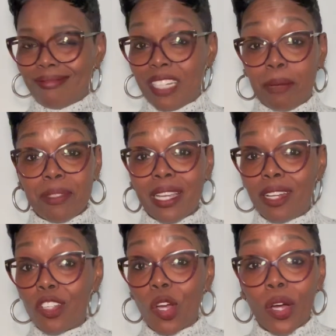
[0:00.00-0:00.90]
I'm
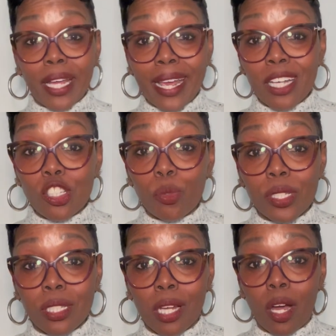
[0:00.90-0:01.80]
telling y'all, the answer
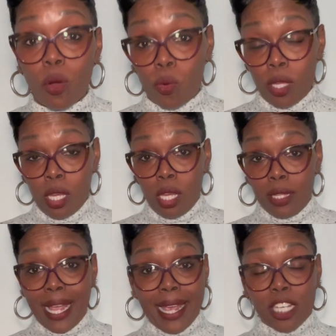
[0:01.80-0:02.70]
is no.
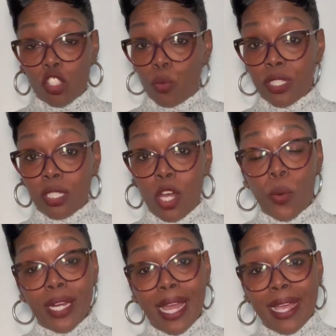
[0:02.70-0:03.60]
The answer is no,
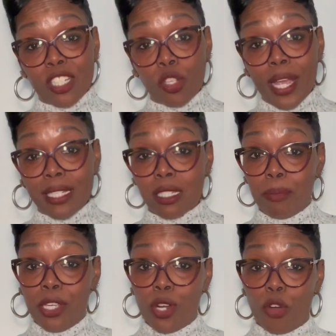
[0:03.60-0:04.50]
and the answer has to
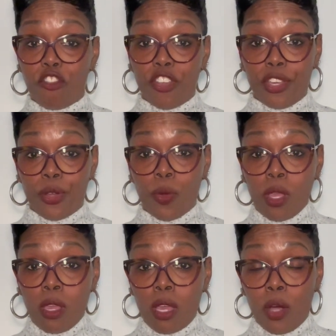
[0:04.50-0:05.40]
be no for you,
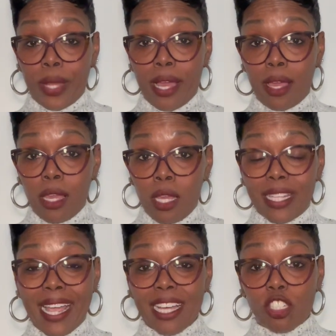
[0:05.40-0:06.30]
okay? The
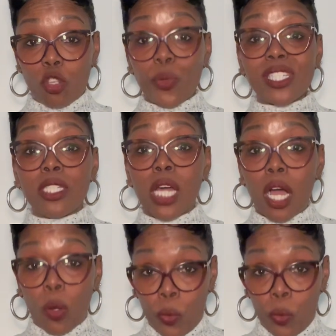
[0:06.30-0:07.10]
answer is no.